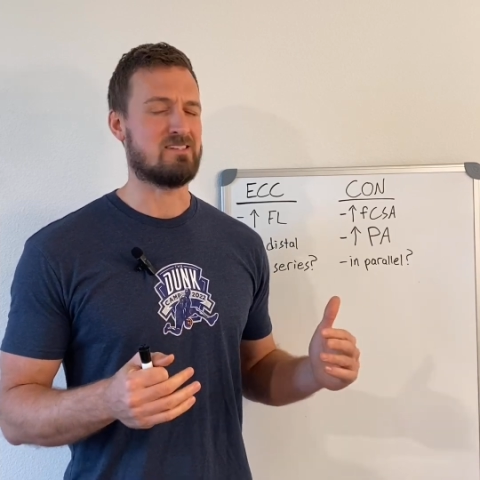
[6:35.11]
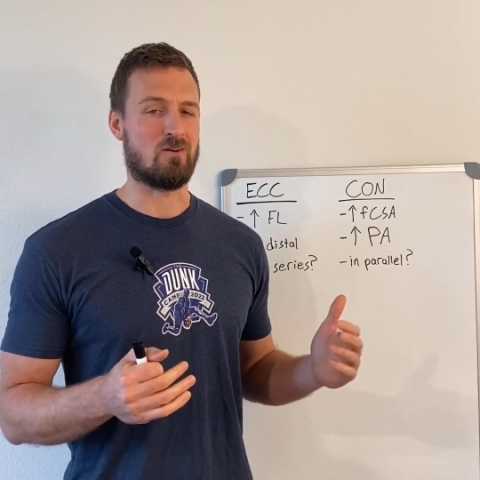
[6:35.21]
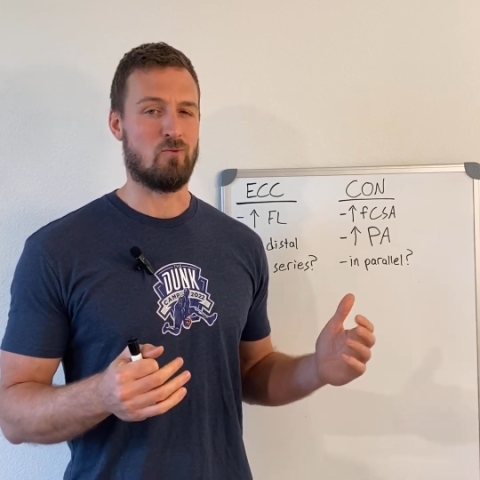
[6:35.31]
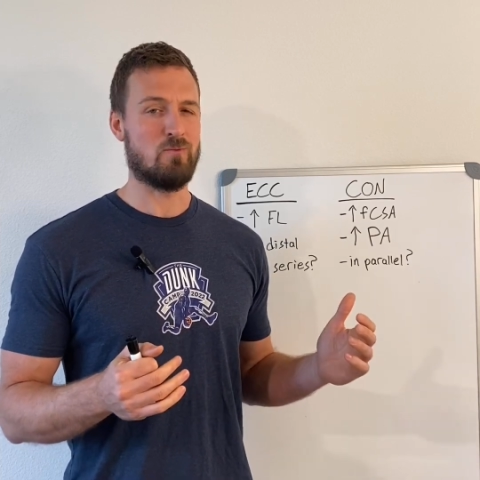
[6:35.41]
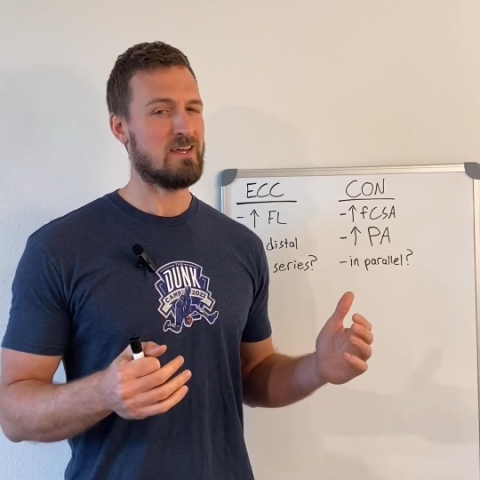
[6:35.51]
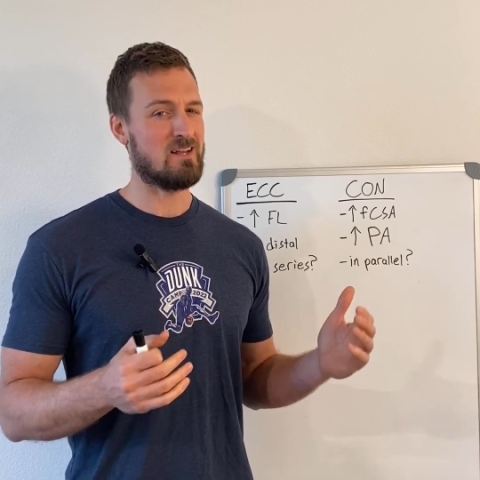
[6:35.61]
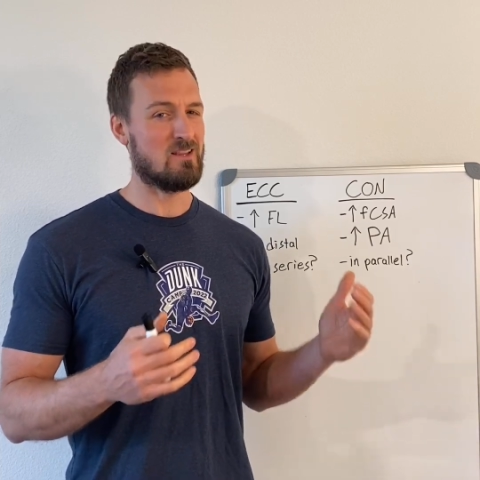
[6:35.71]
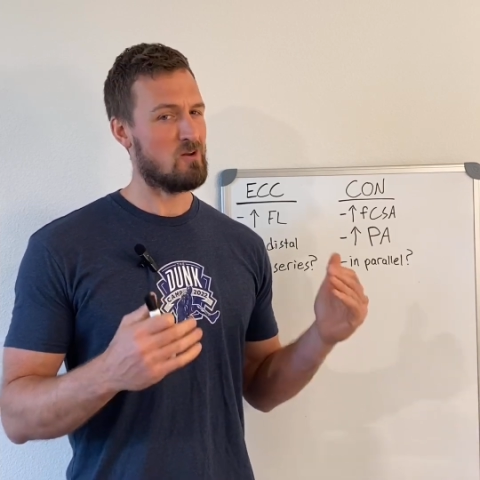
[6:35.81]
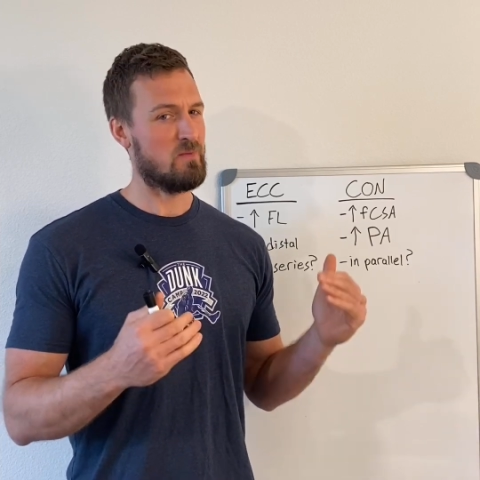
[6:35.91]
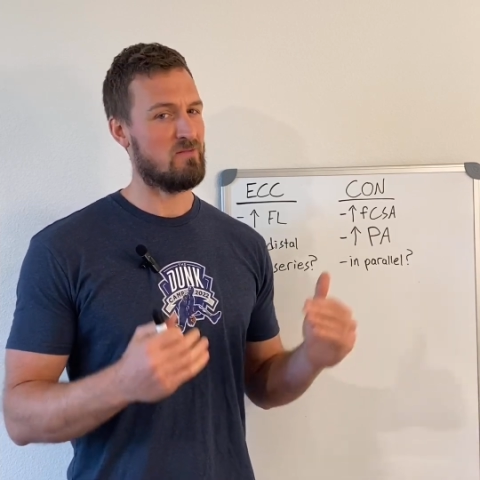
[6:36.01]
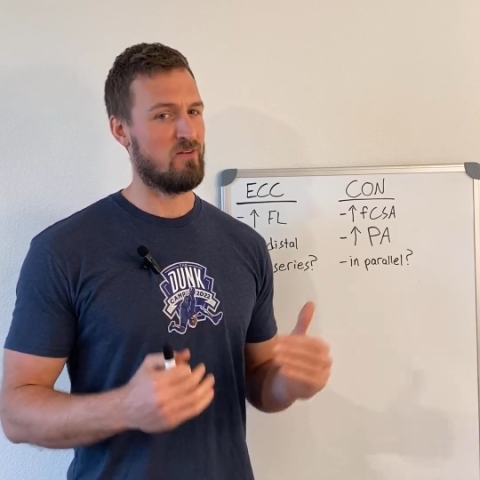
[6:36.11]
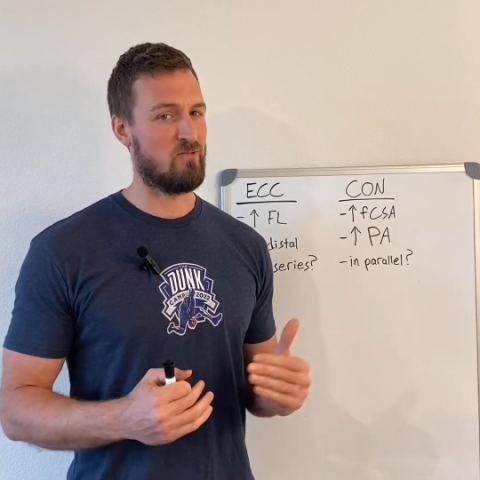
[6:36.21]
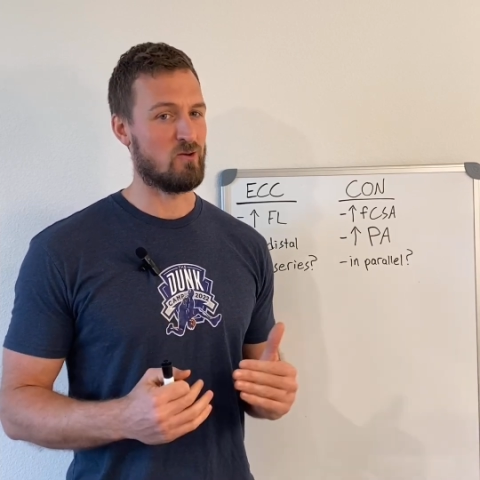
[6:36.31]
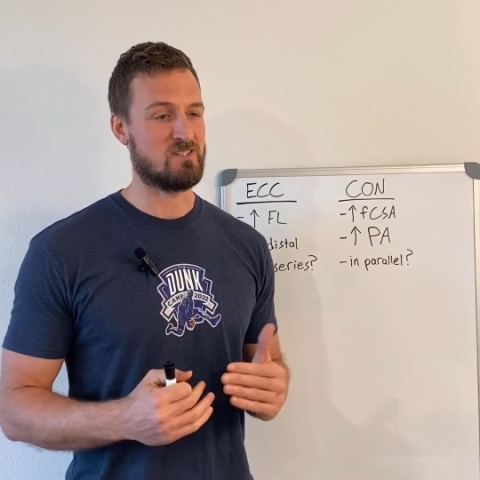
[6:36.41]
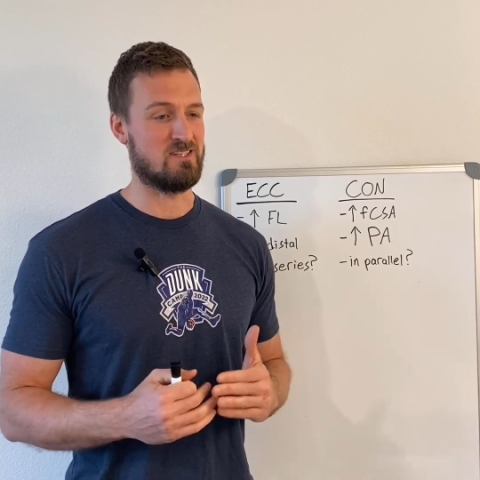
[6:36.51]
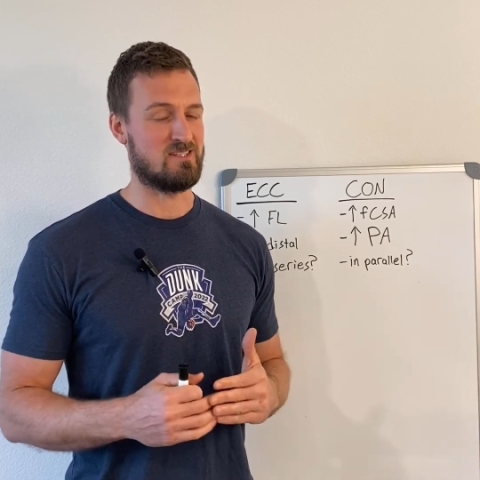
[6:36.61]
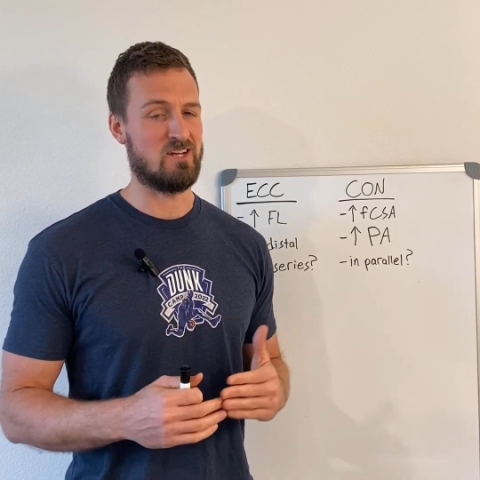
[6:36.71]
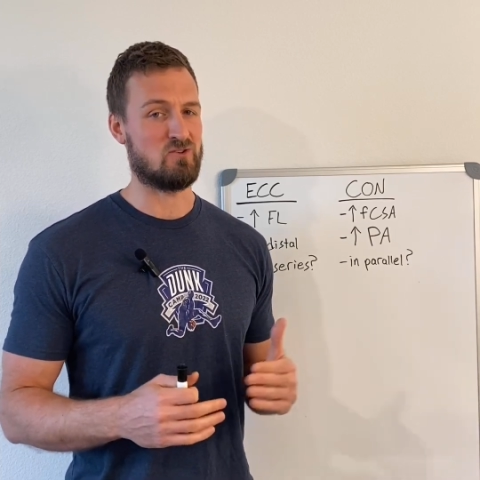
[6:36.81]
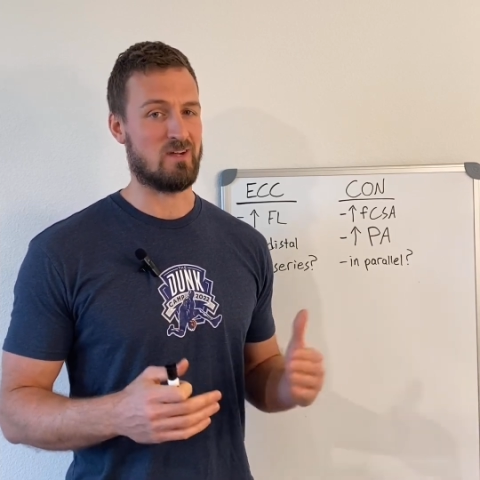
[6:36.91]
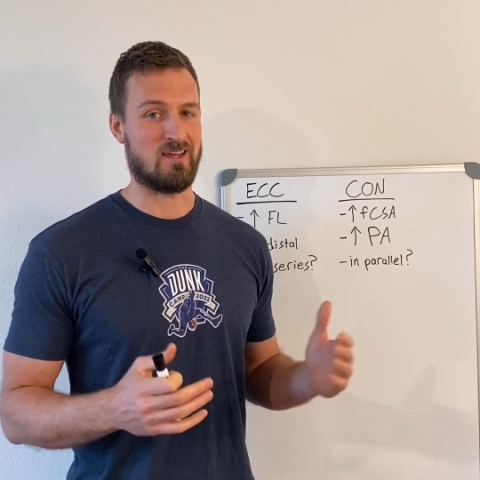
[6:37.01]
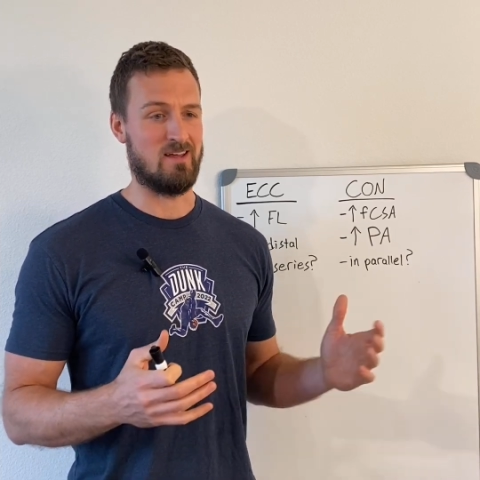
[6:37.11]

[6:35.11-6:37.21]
it's like, well, we get a little bit of a forced eccentric